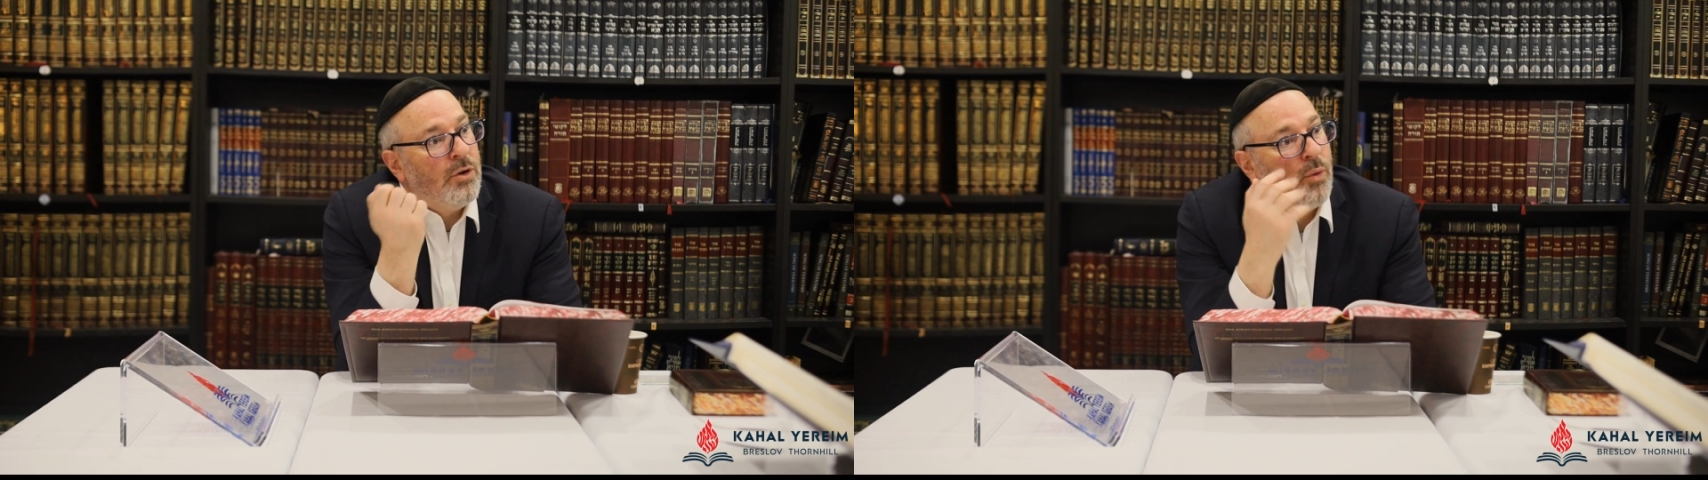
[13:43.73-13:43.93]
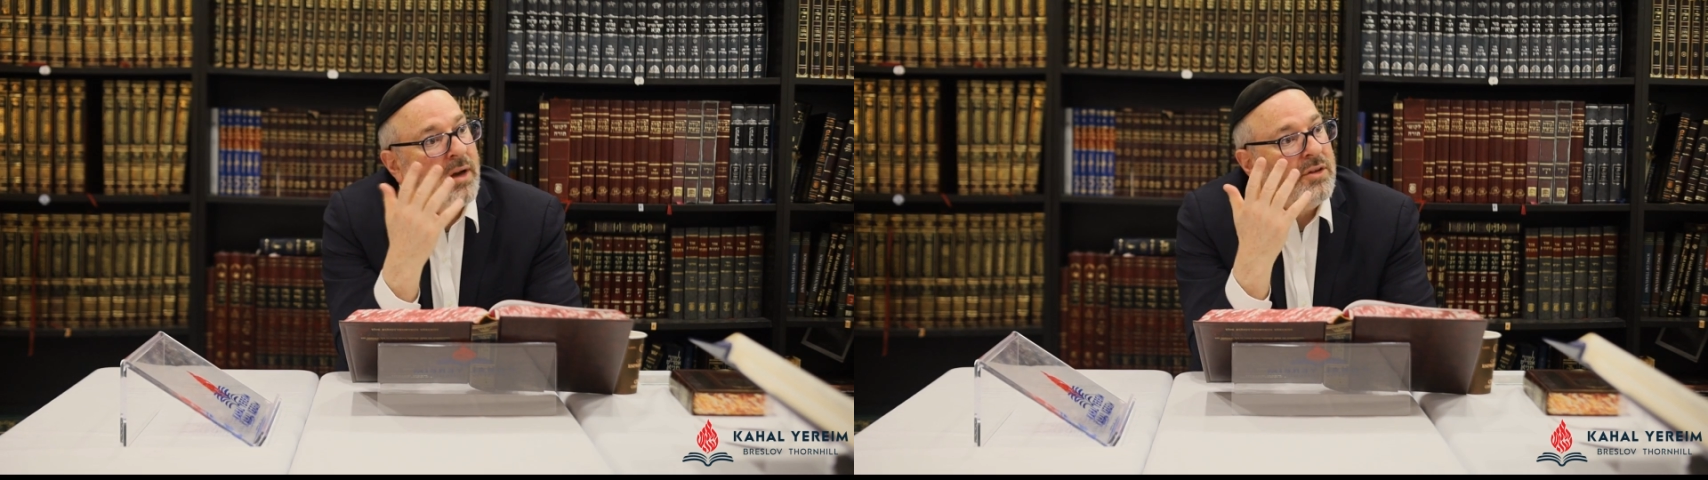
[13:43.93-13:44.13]

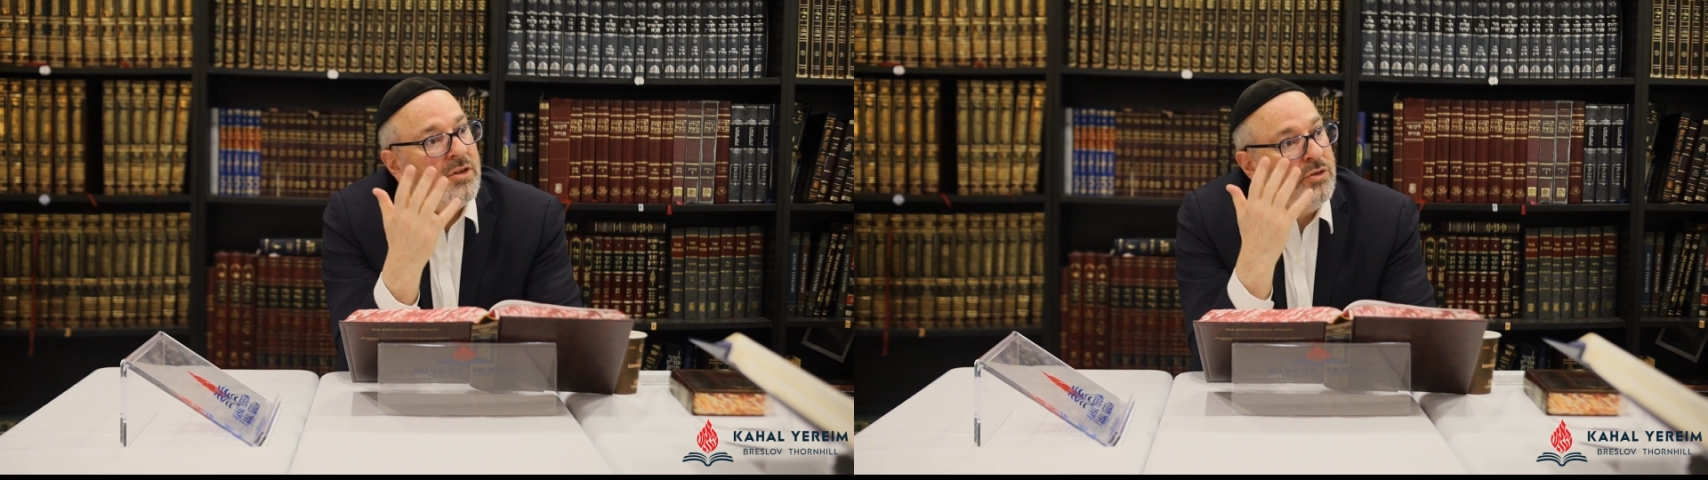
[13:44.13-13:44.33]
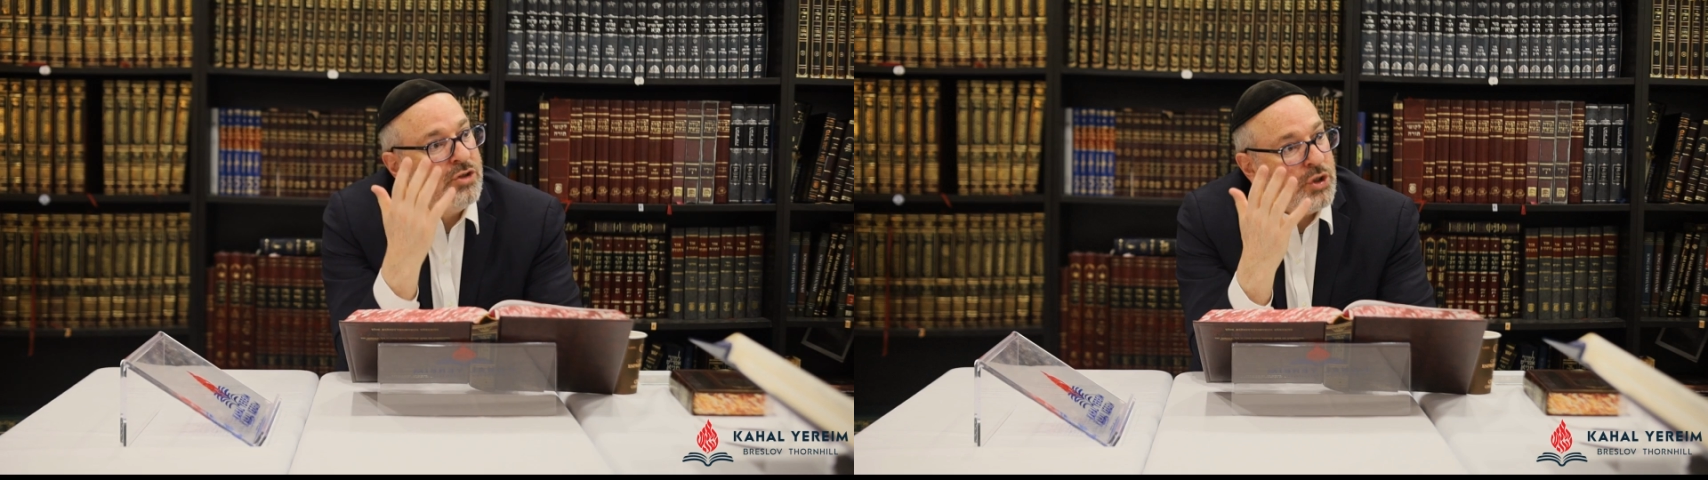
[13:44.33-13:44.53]
wanted to
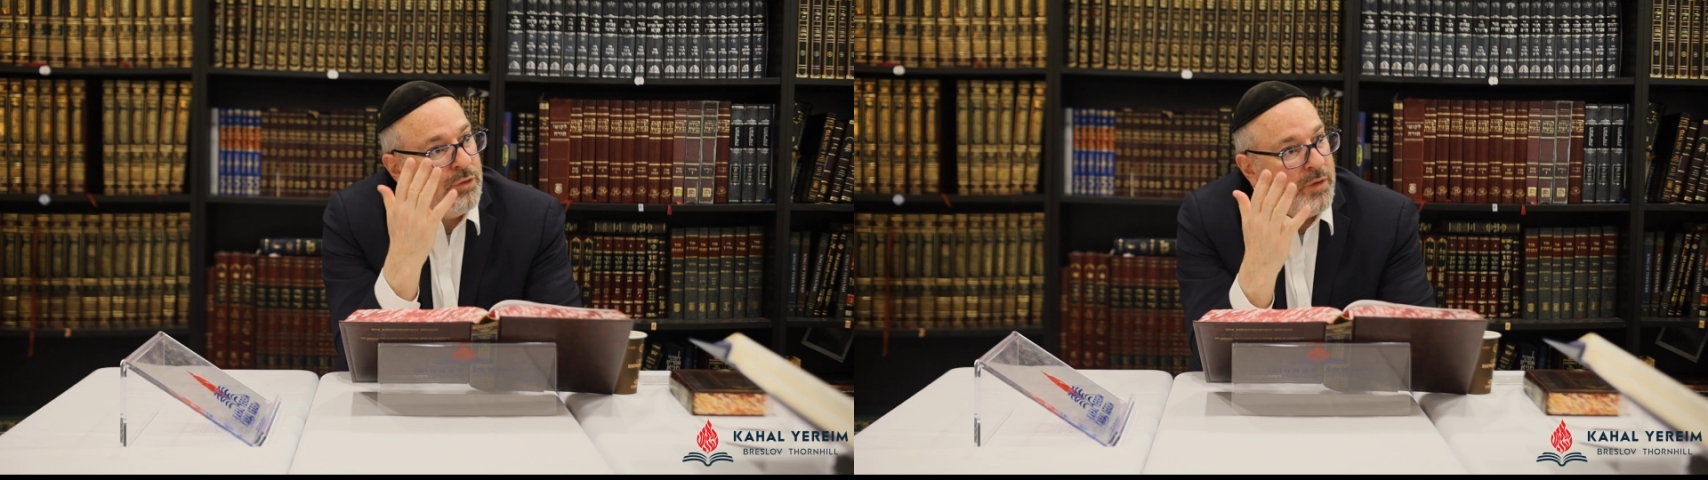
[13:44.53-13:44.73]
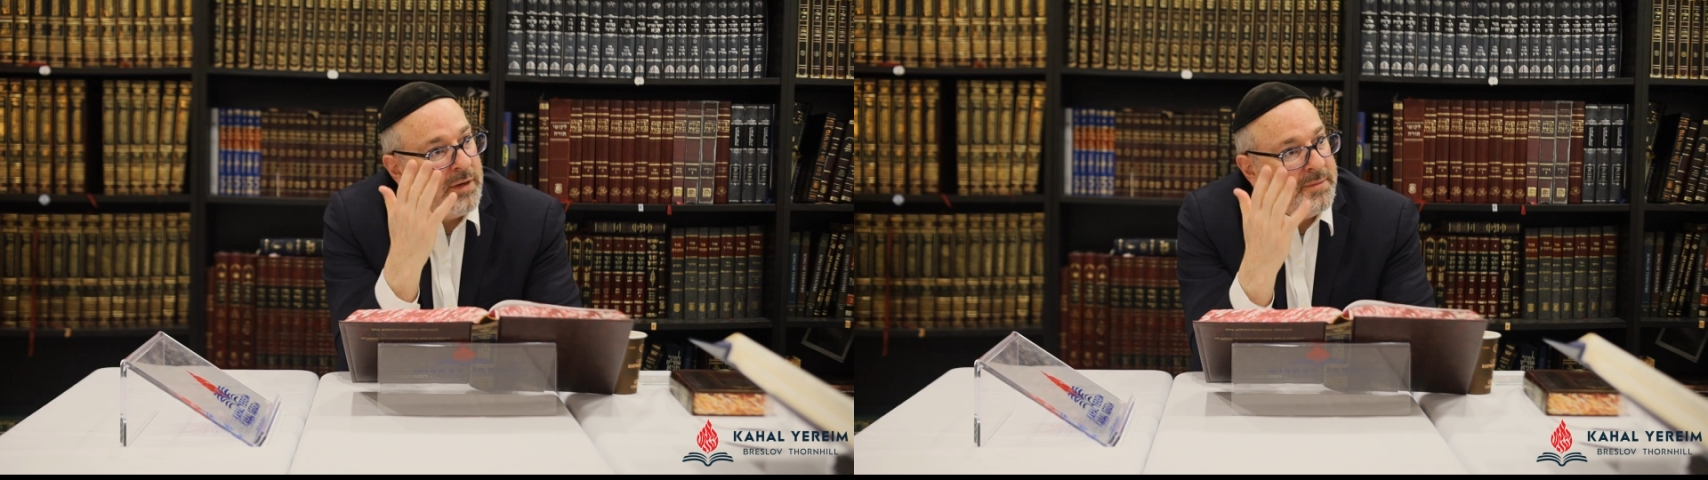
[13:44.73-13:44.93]
do
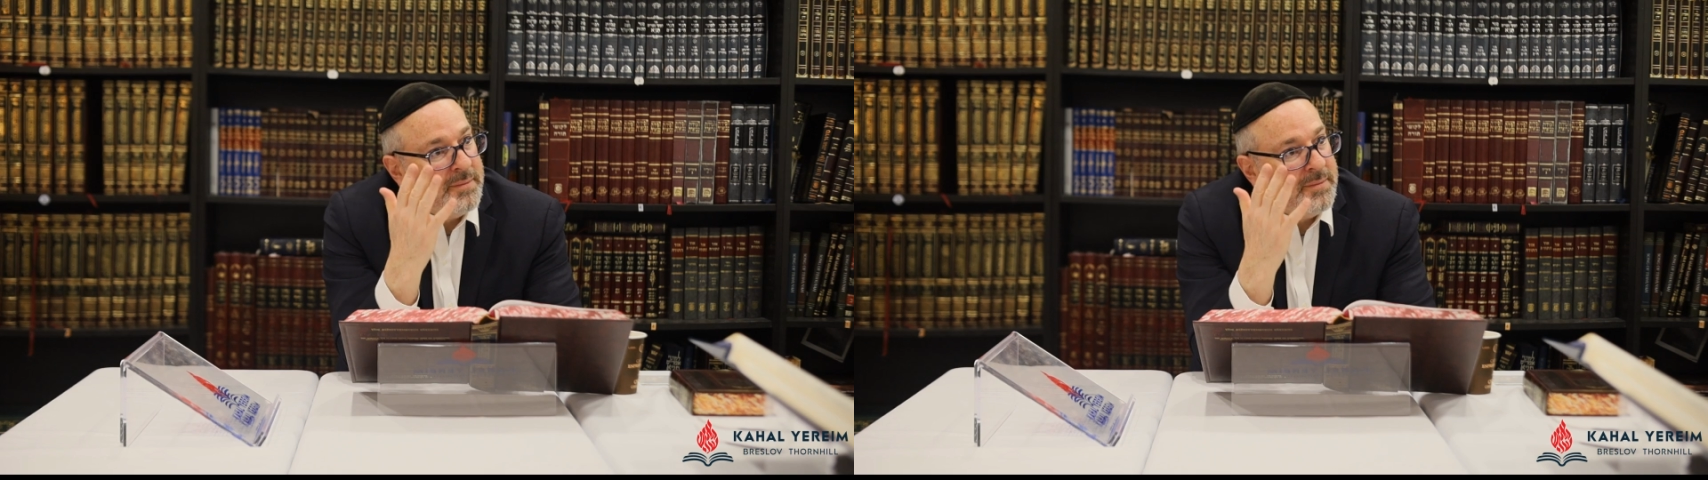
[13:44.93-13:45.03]
tshuva.